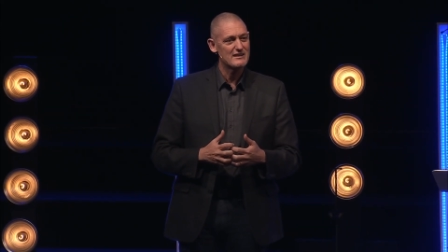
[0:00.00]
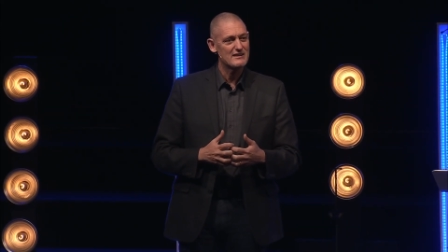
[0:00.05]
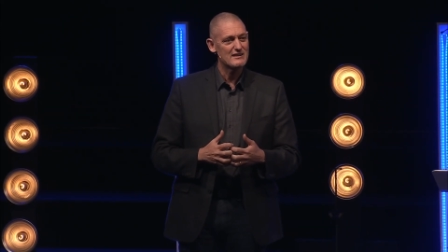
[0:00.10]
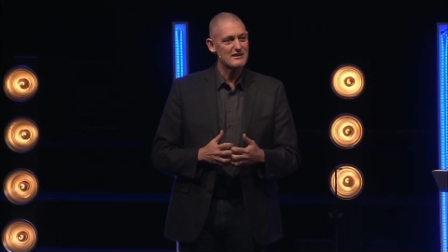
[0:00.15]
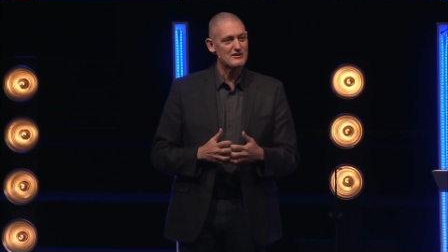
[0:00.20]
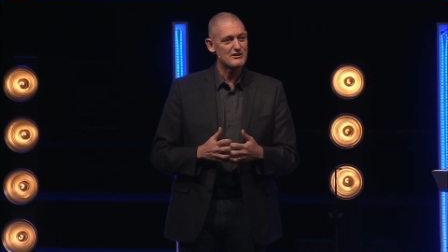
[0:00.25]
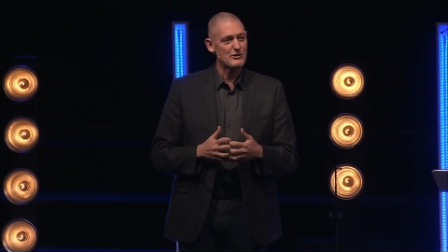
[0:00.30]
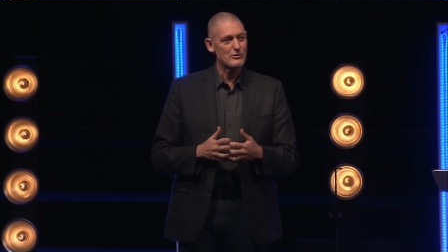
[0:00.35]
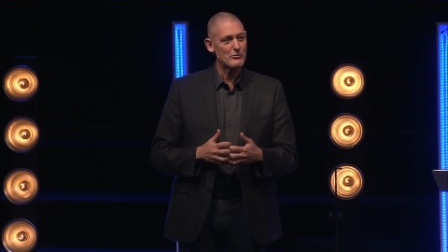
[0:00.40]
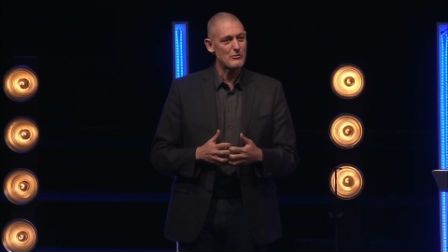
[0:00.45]

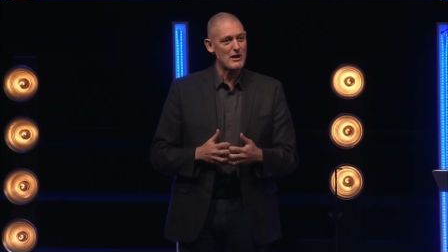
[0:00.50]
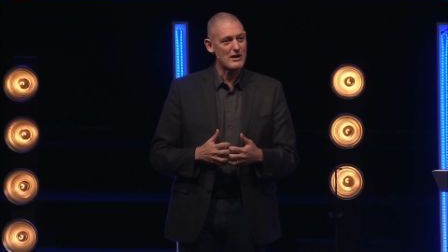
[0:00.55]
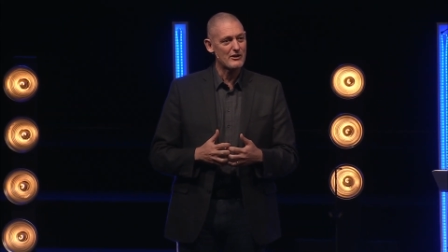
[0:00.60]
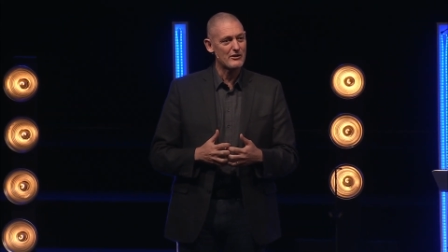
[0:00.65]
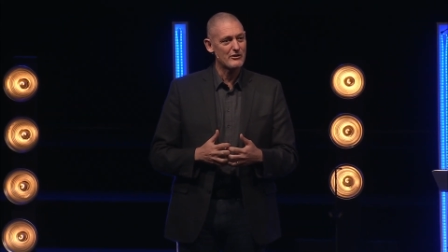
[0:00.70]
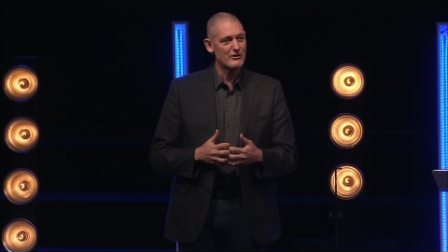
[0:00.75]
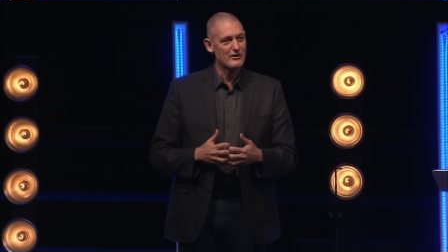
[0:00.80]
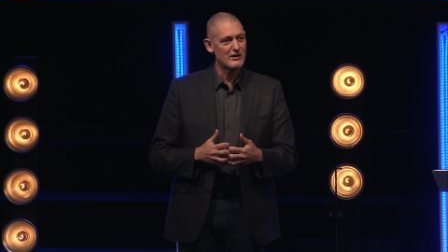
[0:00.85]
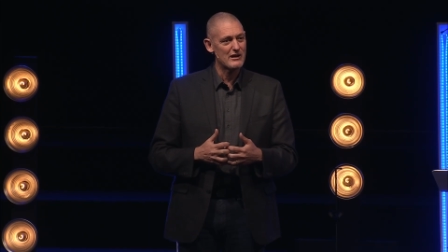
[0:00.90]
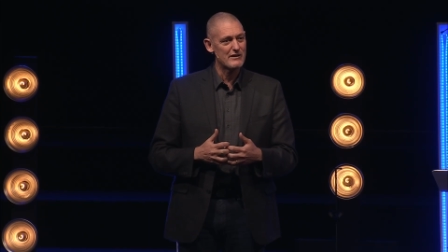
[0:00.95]
that the
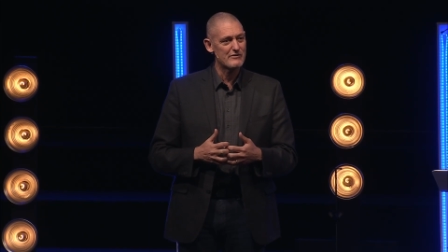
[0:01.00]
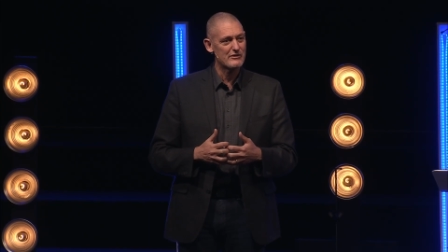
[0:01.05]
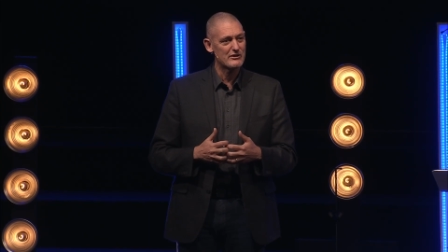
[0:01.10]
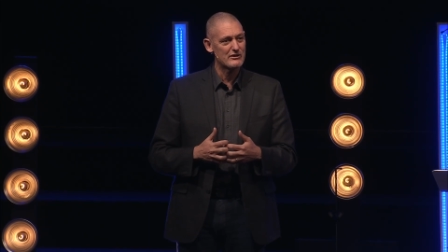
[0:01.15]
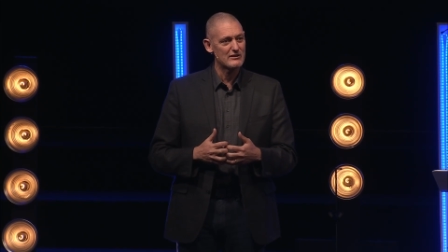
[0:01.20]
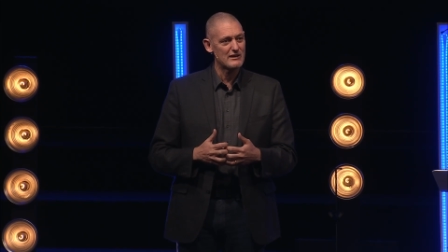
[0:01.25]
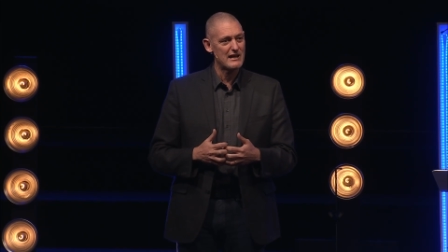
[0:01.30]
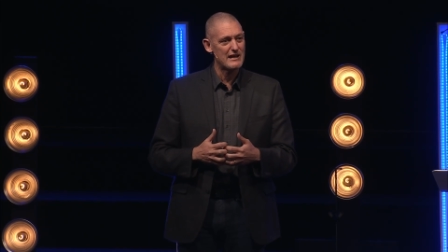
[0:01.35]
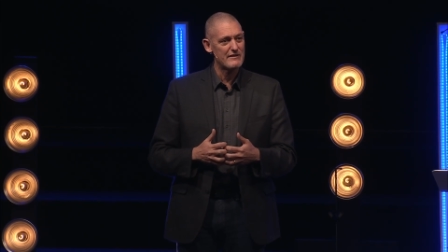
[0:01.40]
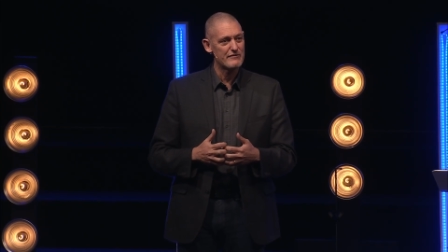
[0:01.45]
record of
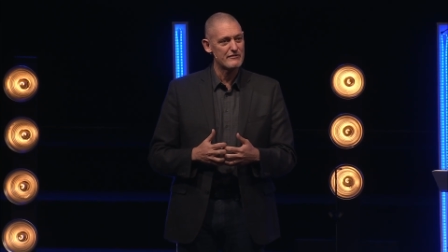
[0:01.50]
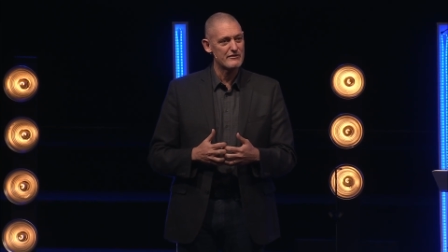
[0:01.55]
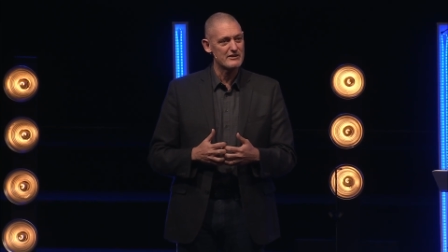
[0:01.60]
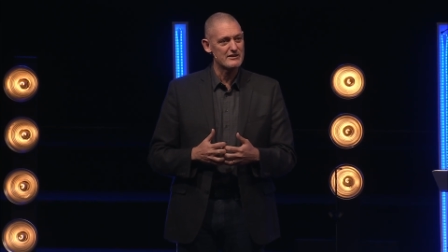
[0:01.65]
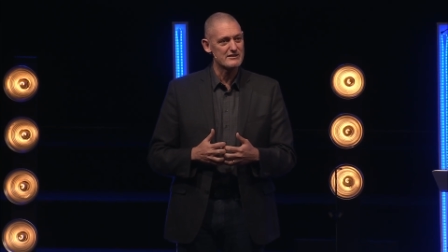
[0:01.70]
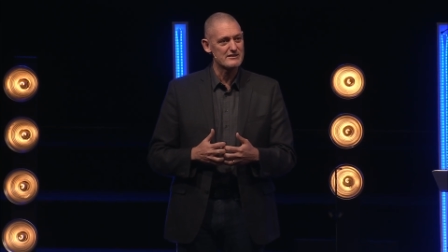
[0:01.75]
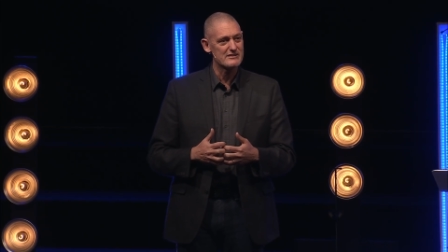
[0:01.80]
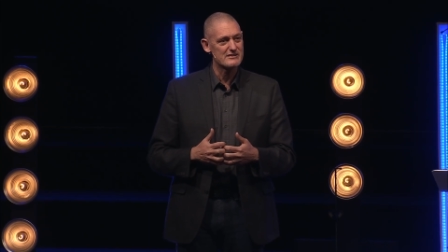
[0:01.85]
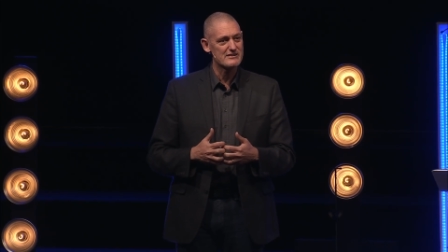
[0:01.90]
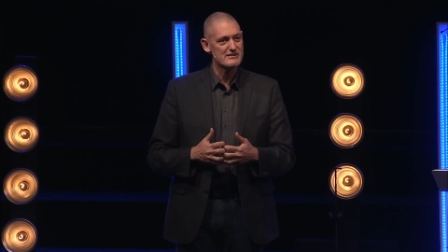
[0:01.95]
her life
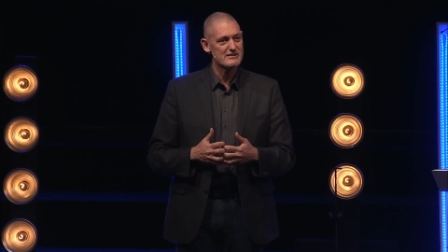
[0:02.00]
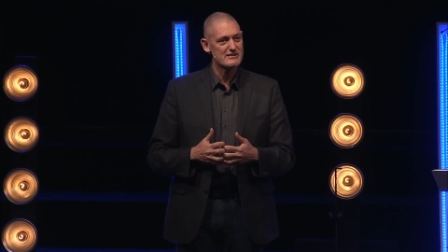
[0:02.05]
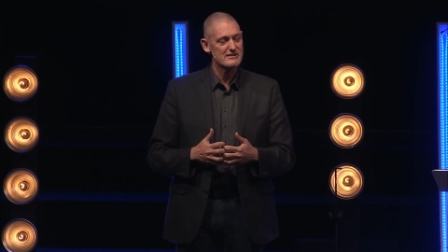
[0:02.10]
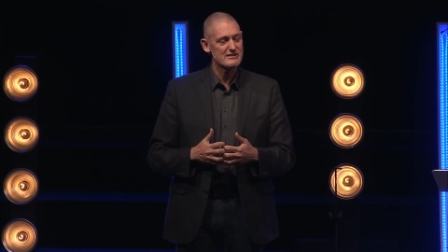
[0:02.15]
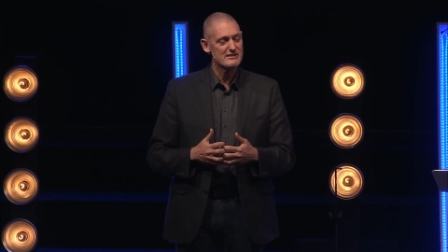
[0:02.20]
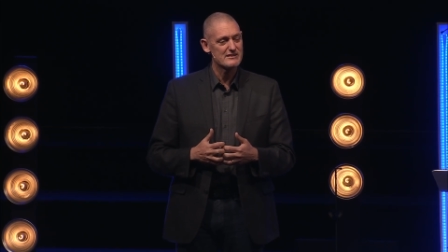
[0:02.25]
is